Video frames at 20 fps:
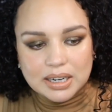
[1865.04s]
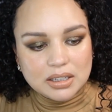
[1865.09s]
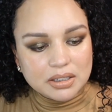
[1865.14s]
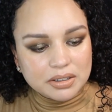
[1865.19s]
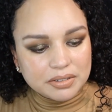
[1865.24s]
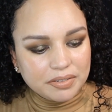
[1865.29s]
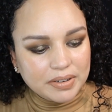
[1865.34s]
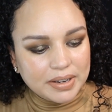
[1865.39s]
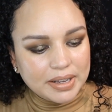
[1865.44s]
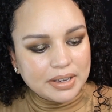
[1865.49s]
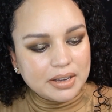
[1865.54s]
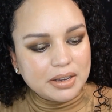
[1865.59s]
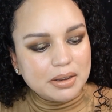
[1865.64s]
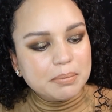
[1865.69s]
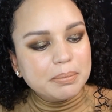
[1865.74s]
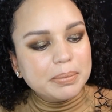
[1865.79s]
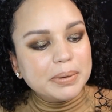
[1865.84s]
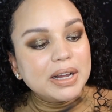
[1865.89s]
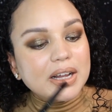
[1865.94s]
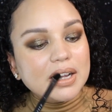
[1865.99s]
look flaky.
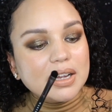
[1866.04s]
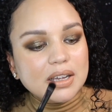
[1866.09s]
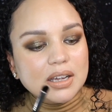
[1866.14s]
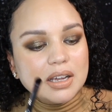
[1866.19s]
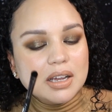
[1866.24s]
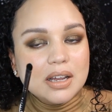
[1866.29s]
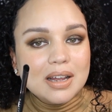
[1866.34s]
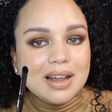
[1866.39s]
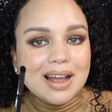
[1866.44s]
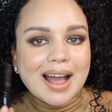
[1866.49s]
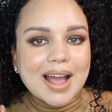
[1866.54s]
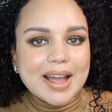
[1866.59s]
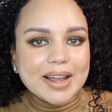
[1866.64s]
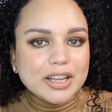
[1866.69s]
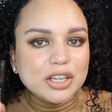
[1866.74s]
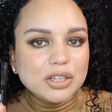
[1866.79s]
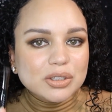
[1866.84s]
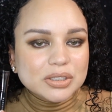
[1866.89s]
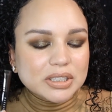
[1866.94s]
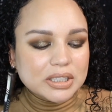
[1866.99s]
But I
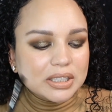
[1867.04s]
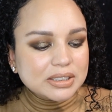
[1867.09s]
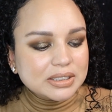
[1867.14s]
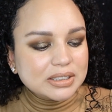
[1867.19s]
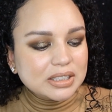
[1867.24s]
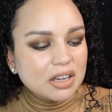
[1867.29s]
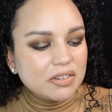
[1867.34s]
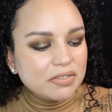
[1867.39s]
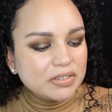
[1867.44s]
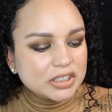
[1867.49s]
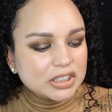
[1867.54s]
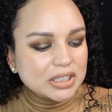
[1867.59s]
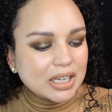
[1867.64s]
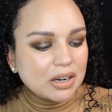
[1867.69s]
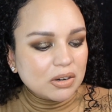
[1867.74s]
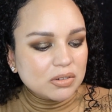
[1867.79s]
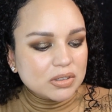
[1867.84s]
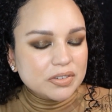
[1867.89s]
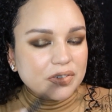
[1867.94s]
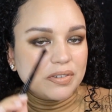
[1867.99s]
can usually tell if a
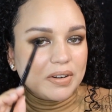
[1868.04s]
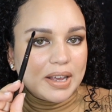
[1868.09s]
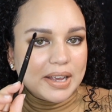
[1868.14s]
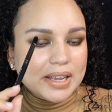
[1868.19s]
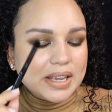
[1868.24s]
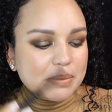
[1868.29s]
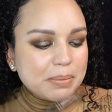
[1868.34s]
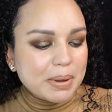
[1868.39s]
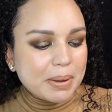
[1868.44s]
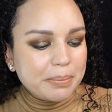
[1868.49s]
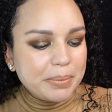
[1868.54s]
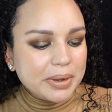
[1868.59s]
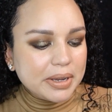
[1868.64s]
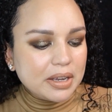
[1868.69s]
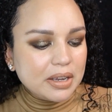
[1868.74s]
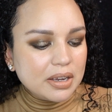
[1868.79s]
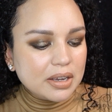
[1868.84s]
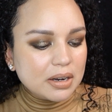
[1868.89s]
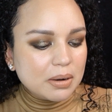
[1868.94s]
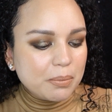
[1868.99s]
shadow is flaky by
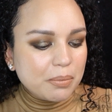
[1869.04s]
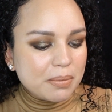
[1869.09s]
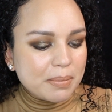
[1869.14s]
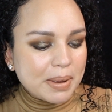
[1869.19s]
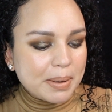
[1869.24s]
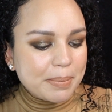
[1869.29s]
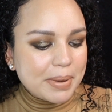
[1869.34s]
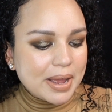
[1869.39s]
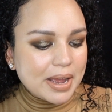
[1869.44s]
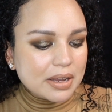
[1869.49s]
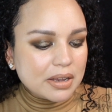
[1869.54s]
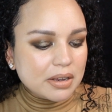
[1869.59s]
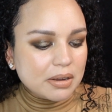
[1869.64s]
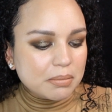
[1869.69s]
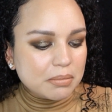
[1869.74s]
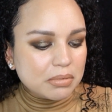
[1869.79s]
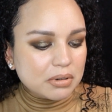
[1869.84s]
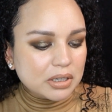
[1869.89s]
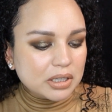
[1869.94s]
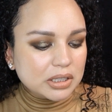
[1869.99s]
picking it up with my
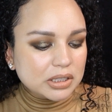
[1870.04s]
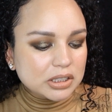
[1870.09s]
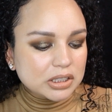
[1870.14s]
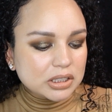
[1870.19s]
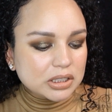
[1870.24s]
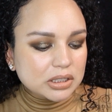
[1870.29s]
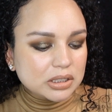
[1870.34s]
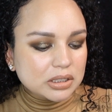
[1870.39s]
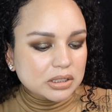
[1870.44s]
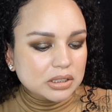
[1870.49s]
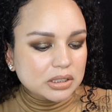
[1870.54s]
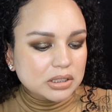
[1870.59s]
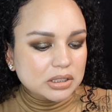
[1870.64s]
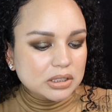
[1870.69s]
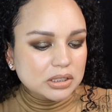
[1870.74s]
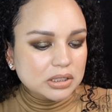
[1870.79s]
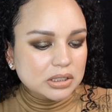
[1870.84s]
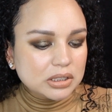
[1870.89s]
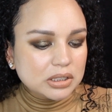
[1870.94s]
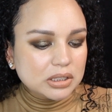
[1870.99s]
packing brush.
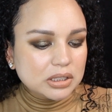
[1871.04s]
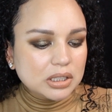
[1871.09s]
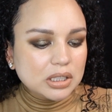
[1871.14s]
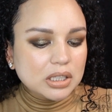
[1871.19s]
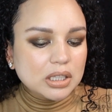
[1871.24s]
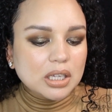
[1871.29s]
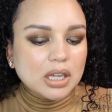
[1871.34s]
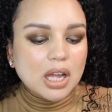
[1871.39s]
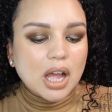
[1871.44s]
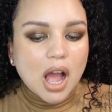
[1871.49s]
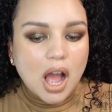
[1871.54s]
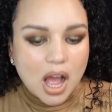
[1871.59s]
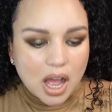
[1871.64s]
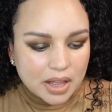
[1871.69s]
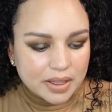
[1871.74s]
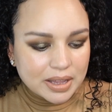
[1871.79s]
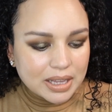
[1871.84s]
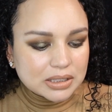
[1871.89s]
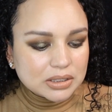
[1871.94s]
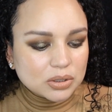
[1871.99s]

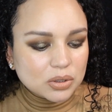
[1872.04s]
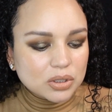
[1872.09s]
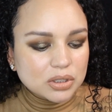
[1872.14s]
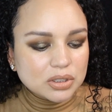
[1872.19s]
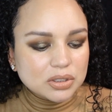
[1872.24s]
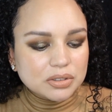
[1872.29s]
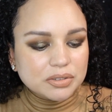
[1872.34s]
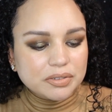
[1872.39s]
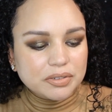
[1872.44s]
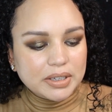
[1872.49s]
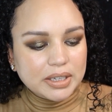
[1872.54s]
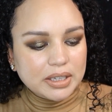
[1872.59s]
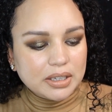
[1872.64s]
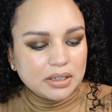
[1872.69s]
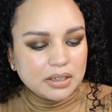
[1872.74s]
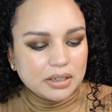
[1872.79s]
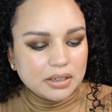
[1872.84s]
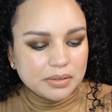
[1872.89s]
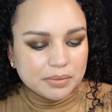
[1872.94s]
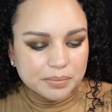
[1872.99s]
That's also
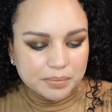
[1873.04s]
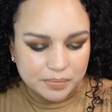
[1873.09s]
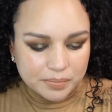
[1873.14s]
flaky.